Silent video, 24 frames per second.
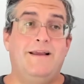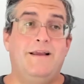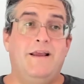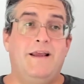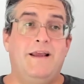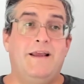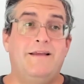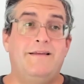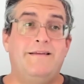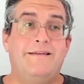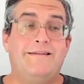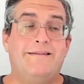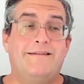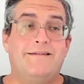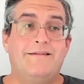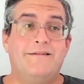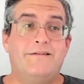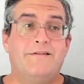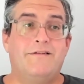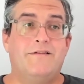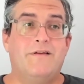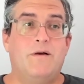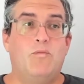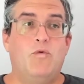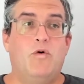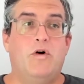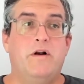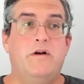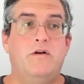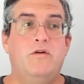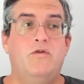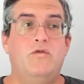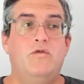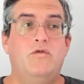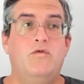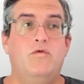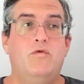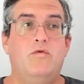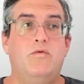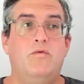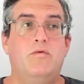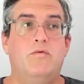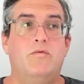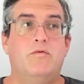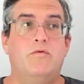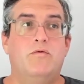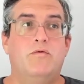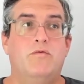is someone who,
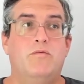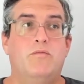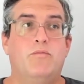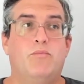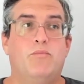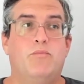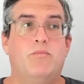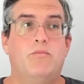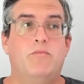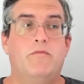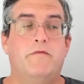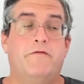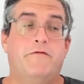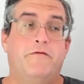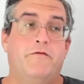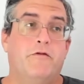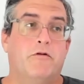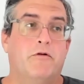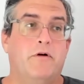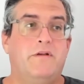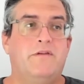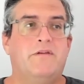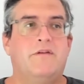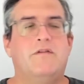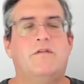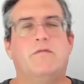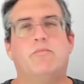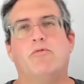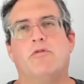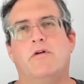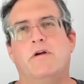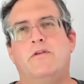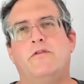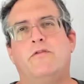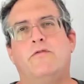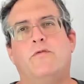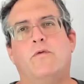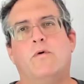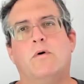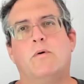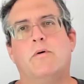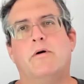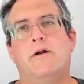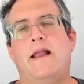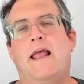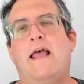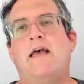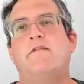for instance, brings
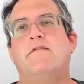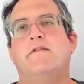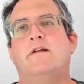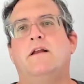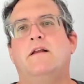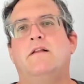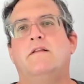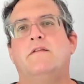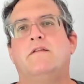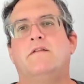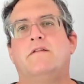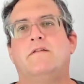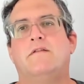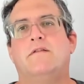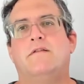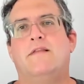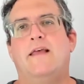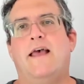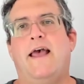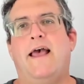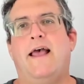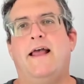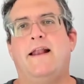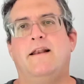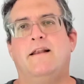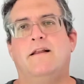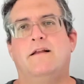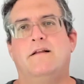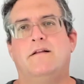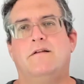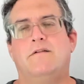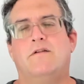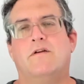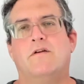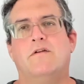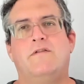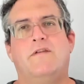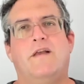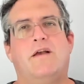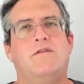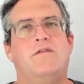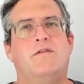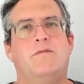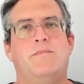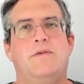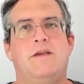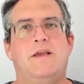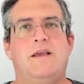forward evidence that turns out
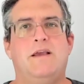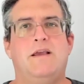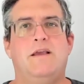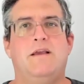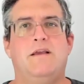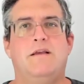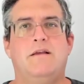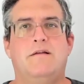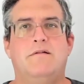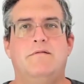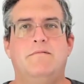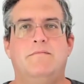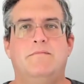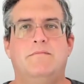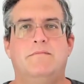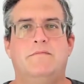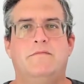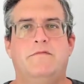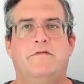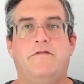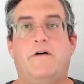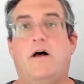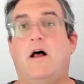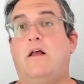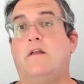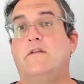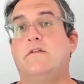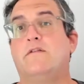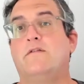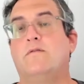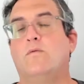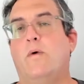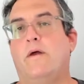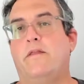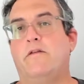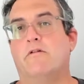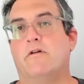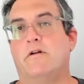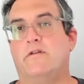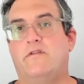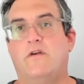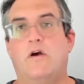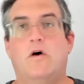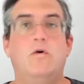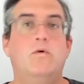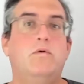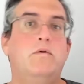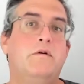to be false, whether it's
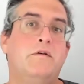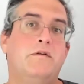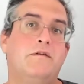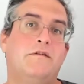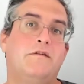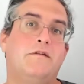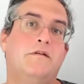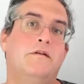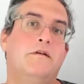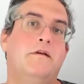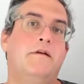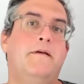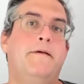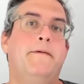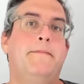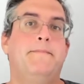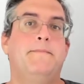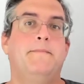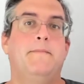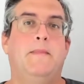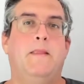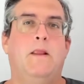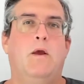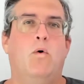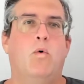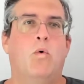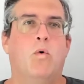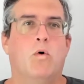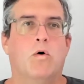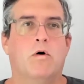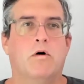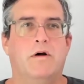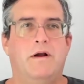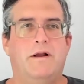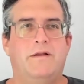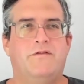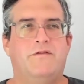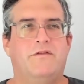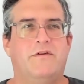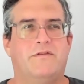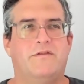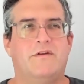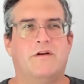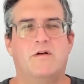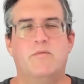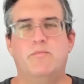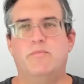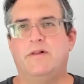hoaxed or it's
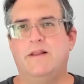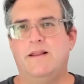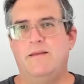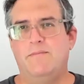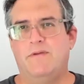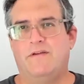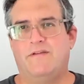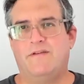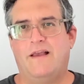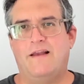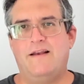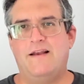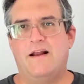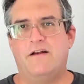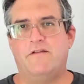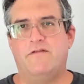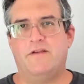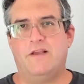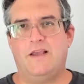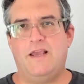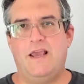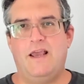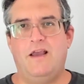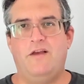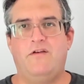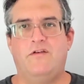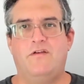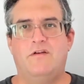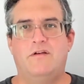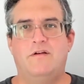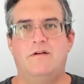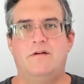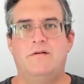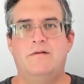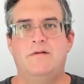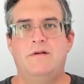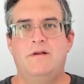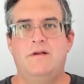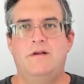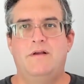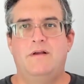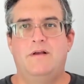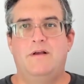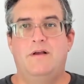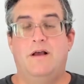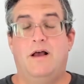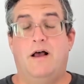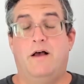just a complete misidentification
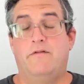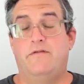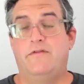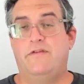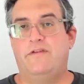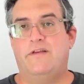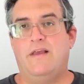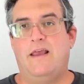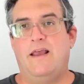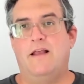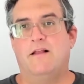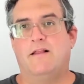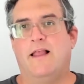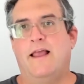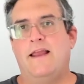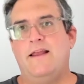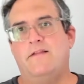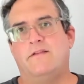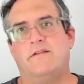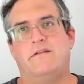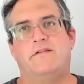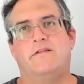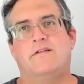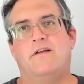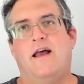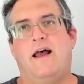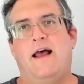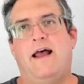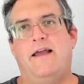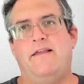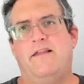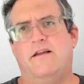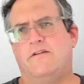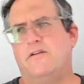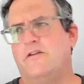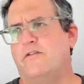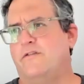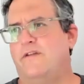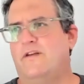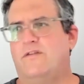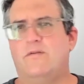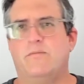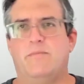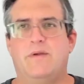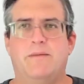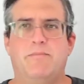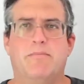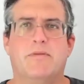of, say, a light in the sky that turns out
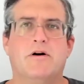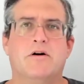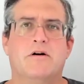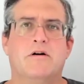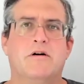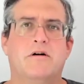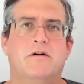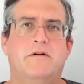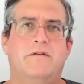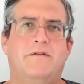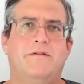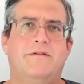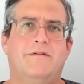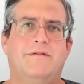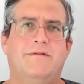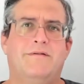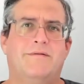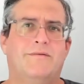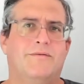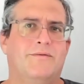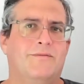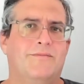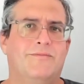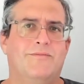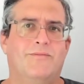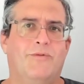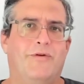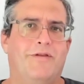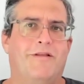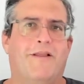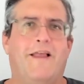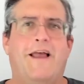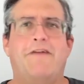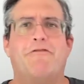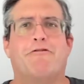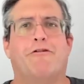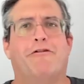to be birds with light